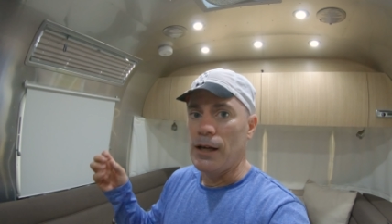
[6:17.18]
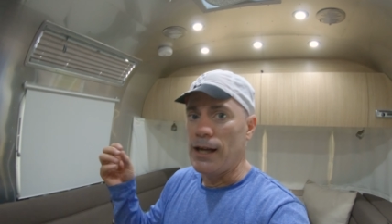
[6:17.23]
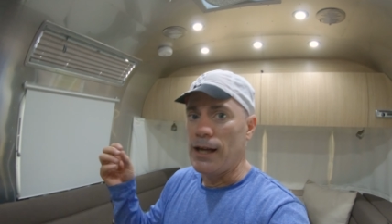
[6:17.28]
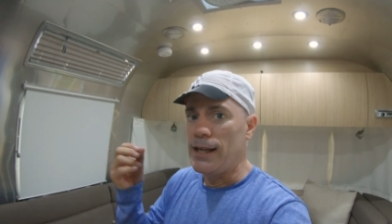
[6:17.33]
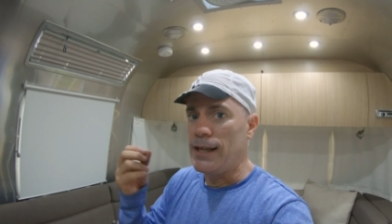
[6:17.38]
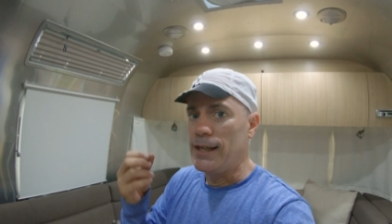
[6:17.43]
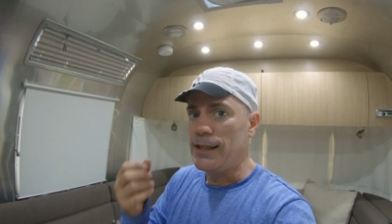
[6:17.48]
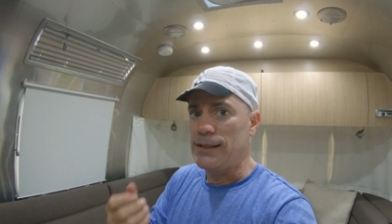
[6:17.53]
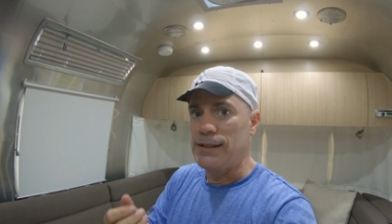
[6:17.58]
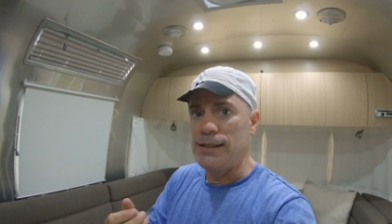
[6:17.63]

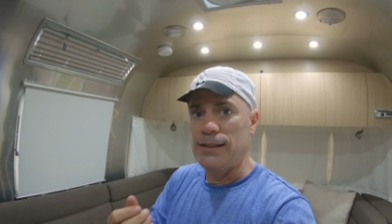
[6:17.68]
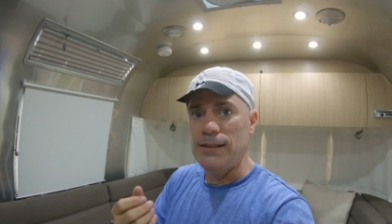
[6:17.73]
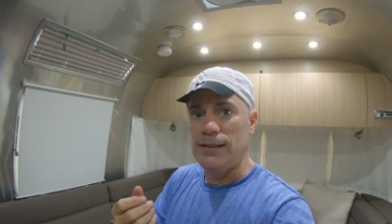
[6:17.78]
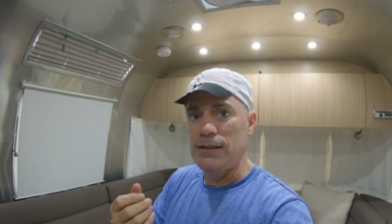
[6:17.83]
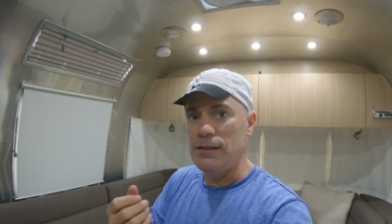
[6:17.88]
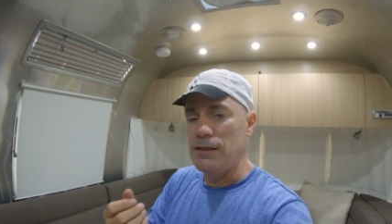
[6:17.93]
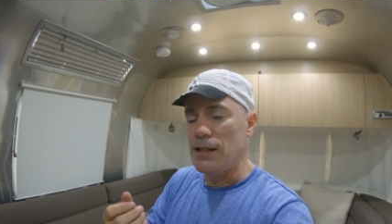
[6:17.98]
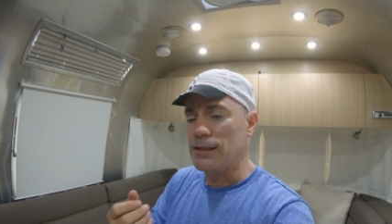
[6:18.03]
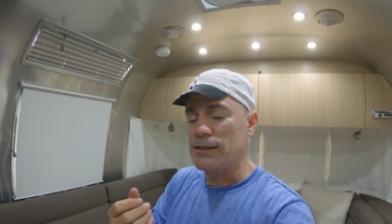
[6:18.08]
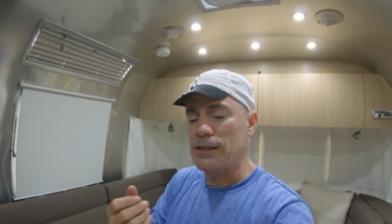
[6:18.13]
It
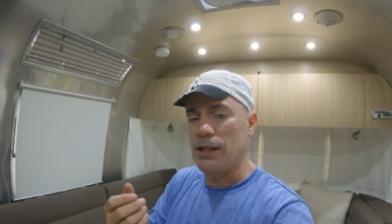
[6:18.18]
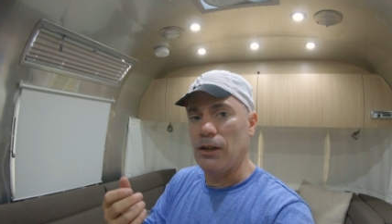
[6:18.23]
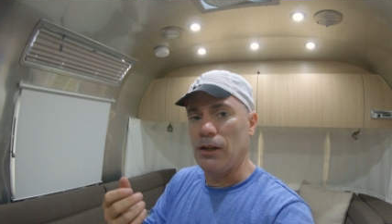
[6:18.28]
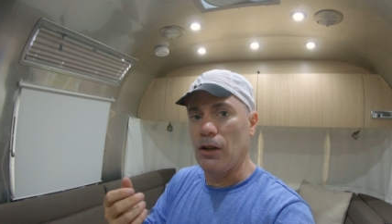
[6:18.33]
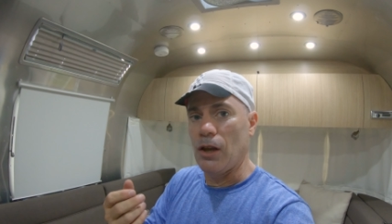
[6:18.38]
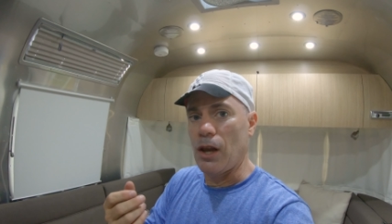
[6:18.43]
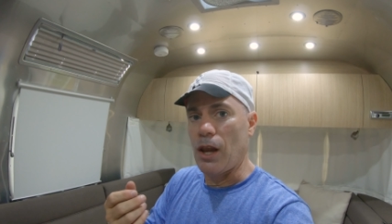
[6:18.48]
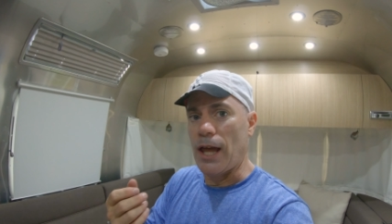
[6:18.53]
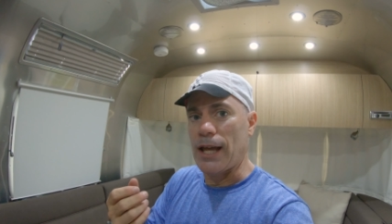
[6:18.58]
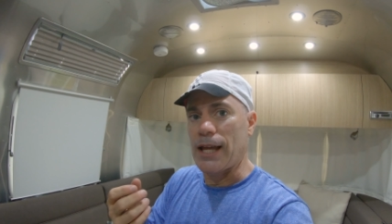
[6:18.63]
doesn't
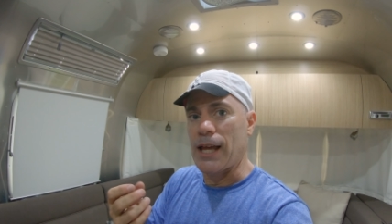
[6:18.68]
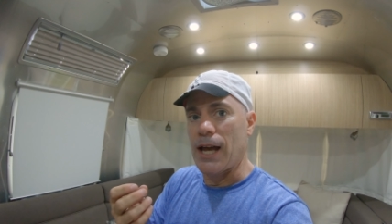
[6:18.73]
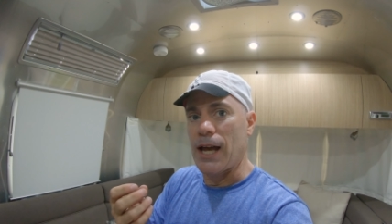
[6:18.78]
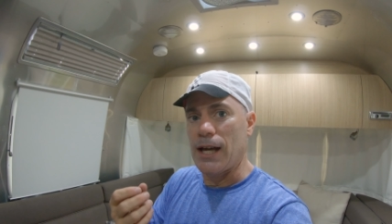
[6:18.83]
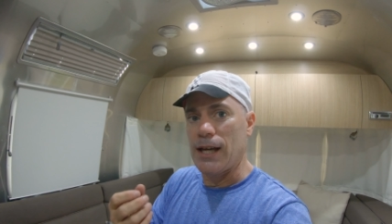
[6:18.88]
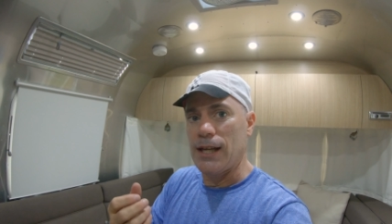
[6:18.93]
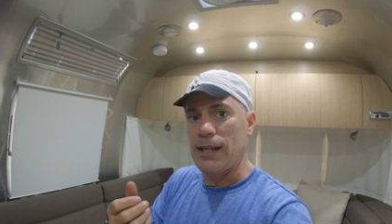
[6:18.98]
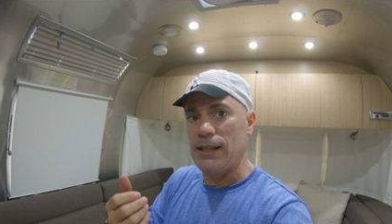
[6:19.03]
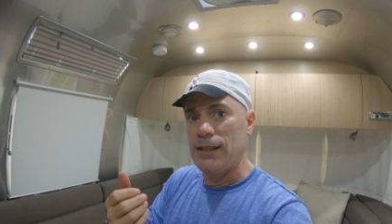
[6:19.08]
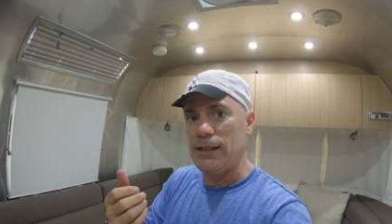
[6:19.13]
look like
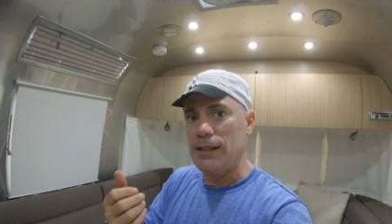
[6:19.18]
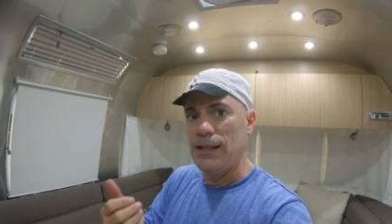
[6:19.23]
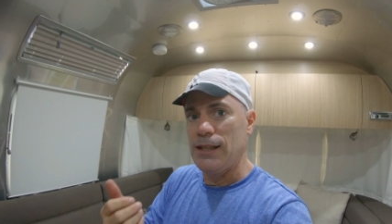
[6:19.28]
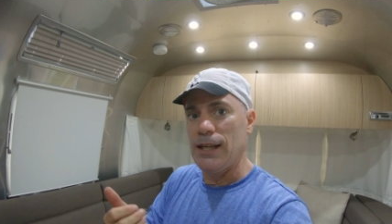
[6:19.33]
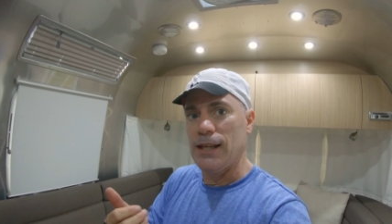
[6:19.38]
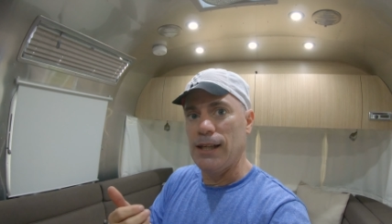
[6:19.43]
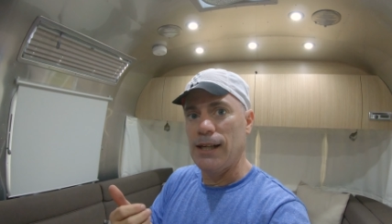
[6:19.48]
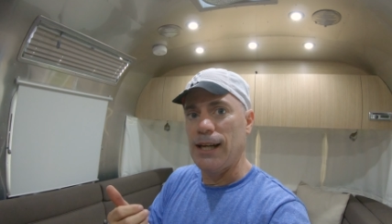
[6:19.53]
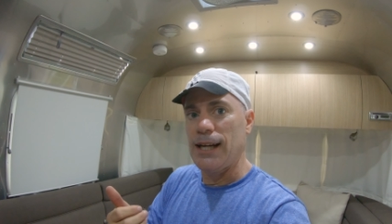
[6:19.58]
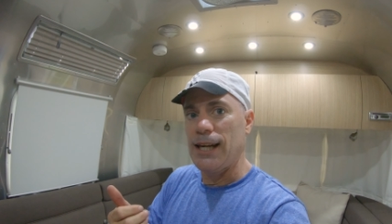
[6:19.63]
I
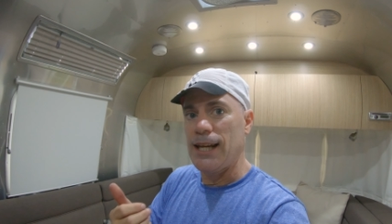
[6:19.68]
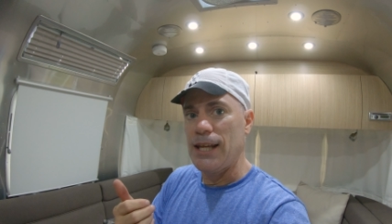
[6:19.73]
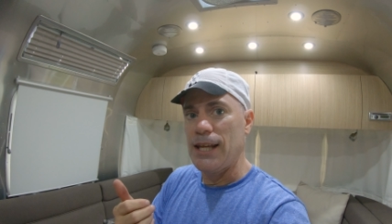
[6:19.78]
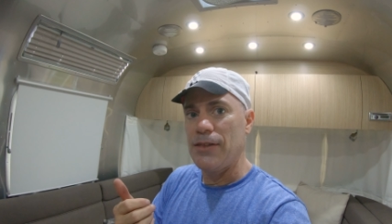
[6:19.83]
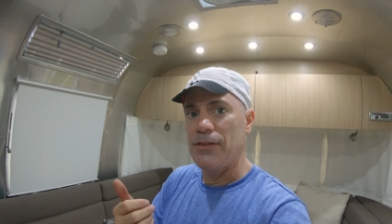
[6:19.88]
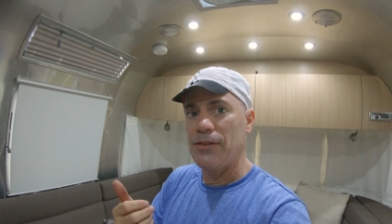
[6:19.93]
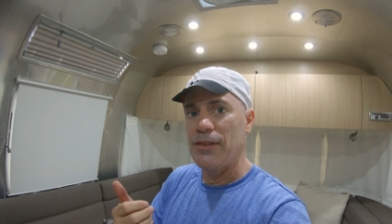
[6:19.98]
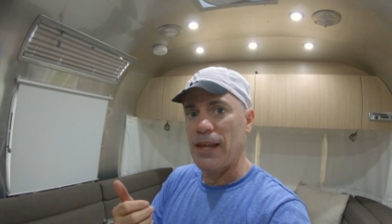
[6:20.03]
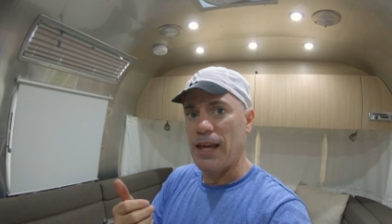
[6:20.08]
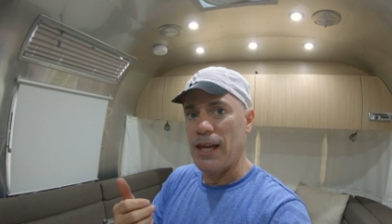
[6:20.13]
hit
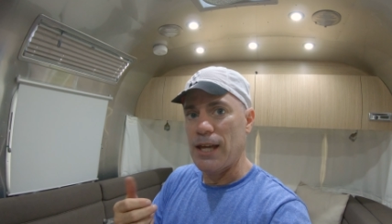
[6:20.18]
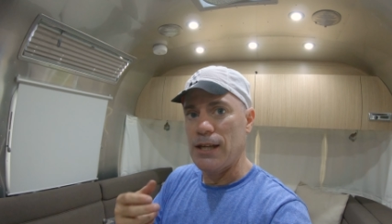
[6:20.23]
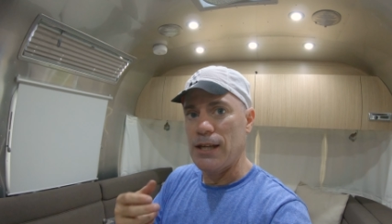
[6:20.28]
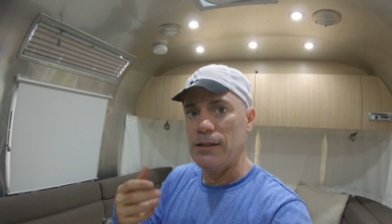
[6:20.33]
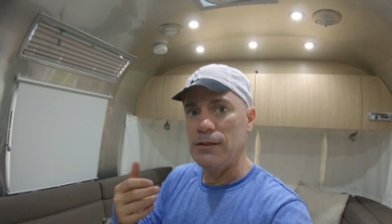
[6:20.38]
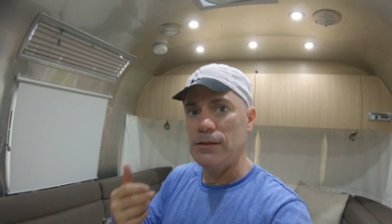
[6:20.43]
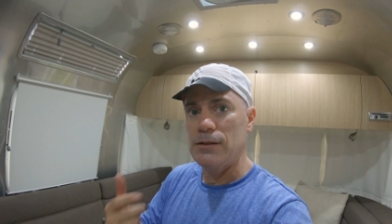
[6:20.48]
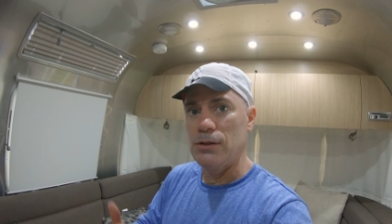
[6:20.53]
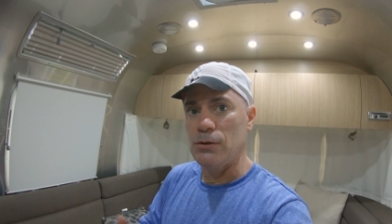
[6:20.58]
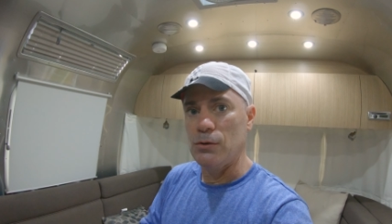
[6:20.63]

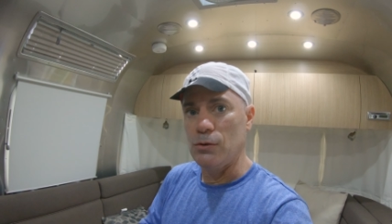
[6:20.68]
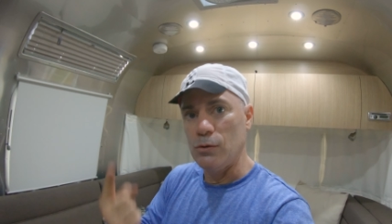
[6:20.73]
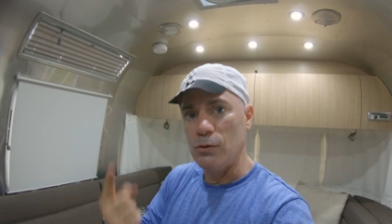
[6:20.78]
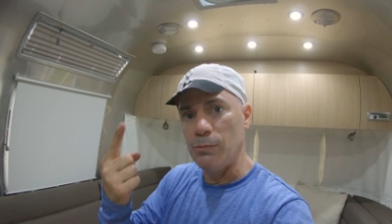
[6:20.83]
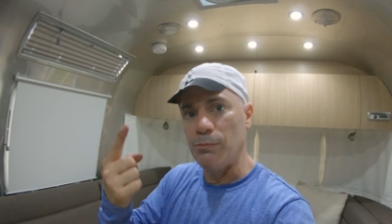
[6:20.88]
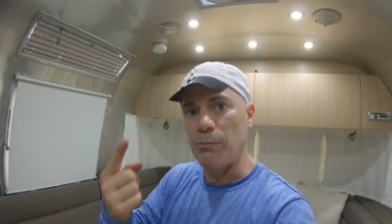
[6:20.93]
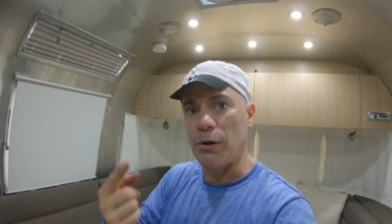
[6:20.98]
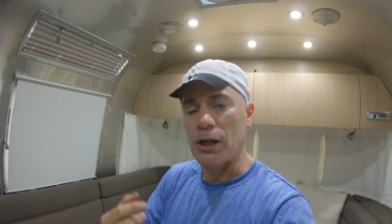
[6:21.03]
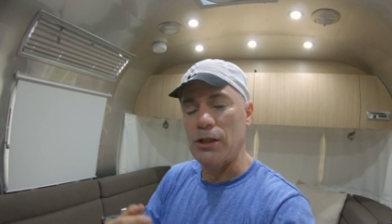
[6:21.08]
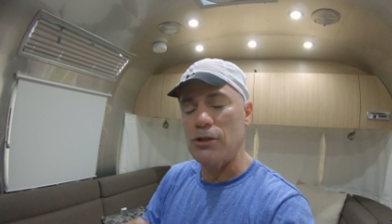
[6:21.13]
anything to
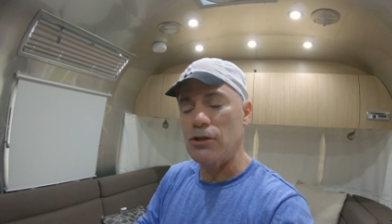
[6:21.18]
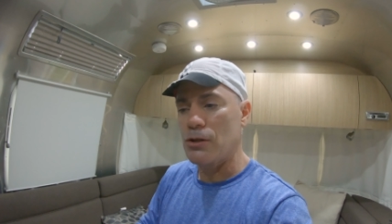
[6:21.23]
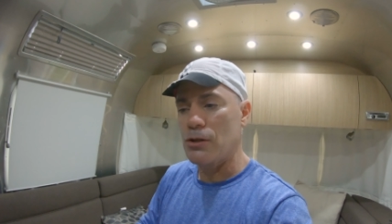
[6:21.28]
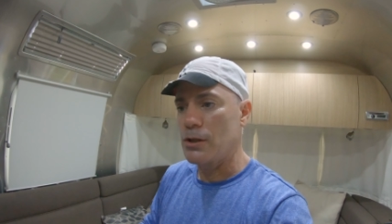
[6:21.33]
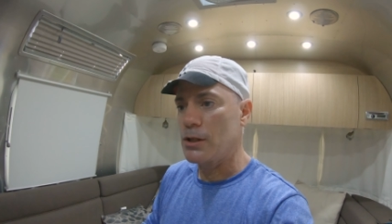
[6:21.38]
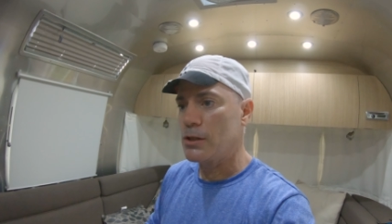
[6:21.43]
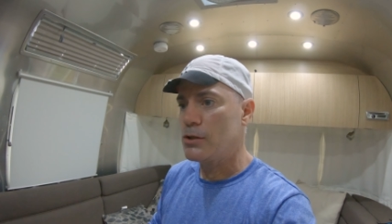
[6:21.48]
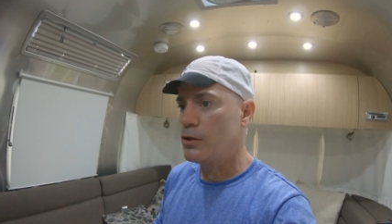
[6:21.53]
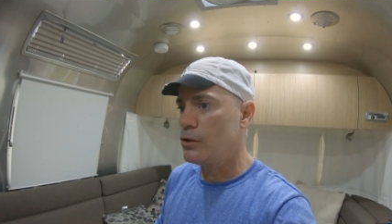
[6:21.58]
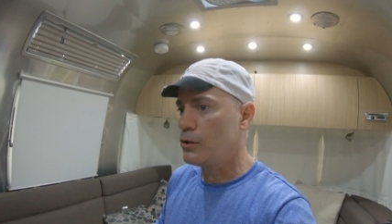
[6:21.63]
puncture
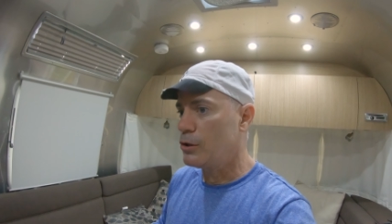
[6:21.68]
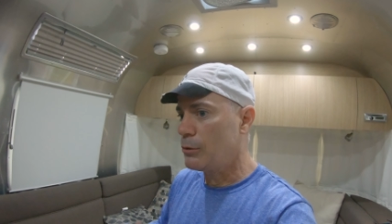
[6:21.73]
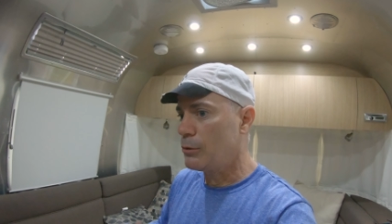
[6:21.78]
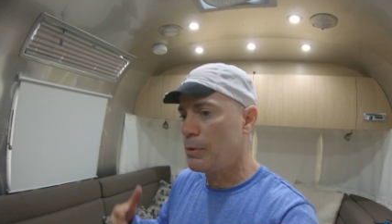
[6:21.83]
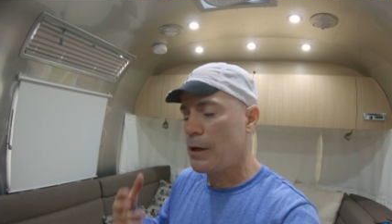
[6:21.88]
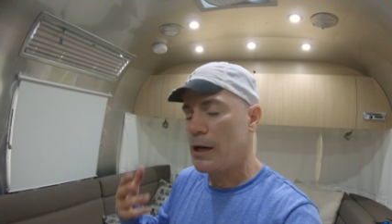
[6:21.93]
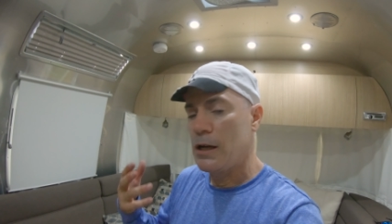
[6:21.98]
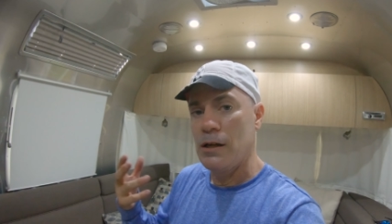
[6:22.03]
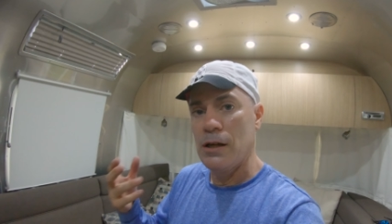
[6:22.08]
the tube.